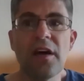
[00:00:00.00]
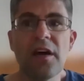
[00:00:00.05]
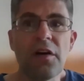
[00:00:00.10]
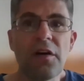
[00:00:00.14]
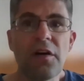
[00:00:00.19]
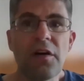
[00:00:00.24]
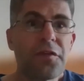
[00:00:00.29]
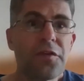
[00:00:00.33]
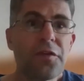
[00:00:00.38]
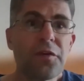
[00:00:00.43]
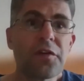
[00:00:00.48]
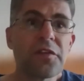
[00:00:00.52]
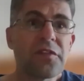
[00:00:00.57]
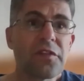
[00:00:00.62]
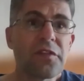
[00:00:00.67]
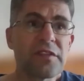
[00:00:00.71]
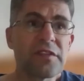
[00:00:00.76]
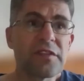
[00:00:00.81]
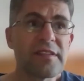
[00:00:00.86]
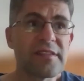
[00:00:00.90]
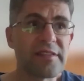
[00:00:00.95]
Of course,
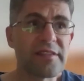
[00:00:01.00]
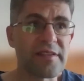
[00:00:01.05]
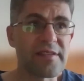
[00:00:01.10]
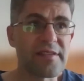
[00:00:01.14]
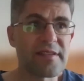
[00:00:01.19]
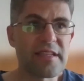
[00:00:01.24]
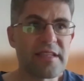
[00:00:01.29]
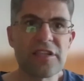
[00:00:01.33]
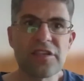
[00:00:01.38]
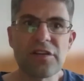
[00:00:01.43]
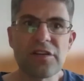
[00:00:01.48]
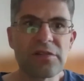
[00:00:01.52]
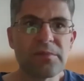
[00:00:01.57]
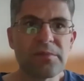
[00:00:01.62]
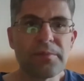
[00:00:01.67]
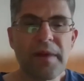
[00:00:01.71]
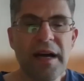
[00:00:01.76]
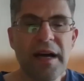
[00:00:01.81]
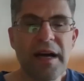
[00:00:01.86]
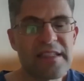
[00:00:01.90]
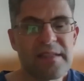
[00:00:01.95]
all this transition
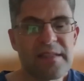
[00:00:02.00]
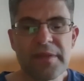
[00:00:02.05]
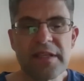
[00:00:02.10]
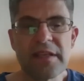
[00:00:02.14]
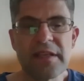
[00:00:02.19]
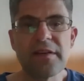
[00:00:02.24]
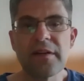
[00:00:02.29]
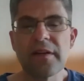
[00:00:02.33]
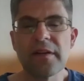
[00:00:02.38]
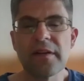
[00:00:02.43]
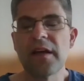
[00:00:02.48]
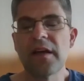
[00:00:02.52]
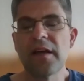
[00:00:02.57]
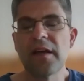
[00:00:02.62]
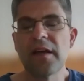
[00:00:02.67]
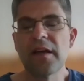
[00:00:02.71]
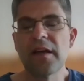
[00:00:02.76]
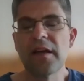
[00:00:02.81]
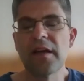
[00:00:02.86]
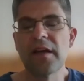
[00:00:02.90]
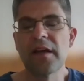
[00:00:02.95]
must be
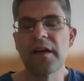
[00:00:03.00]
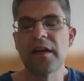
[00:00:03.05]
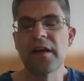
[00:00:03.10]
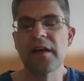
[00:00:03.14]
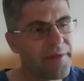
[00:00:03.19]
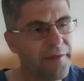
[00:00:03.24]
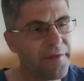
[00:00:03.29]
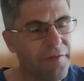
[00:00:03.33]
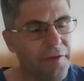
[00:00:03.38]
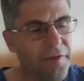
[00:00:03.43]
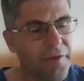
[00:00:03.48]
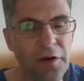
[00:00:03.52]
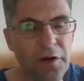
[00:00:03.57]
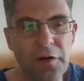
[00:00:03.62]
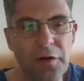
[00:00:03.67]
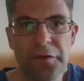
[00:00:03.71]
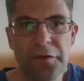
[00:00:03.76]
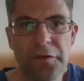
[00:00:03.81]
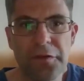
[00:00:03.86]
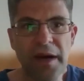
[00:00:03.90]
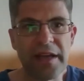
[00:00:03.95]

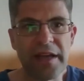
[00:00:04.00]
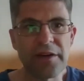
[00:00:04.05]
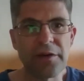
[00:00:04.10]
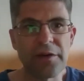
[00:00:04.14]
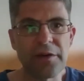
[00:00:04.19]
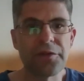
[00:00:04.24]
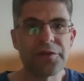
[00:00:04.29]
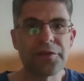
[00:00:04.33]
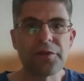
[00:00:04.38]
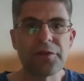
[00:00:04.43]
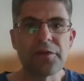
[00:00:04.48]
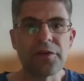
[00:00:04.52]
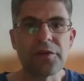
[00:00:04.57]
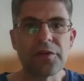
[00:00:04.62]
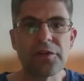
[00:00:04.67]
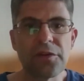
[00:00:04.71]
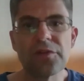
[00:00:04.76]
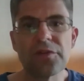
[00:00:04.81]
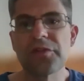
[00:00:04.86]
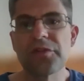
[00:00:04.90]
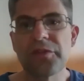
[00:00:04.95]
followed by also
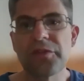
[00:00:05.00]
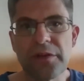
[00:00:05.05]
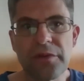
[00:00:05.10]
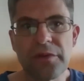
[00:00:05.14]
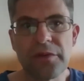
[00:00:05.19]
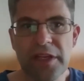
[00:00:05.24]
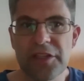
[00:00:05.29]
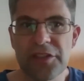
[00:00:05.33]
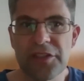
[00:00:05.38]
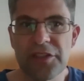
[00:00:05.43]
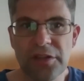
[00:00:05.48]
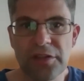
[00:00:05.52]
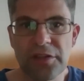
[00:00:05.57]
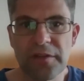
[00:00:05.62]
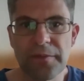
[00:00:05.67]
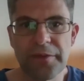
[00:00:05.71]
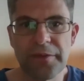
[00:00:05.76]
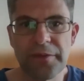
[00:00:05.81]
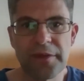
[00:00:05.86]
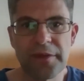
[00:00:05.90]
good regulation.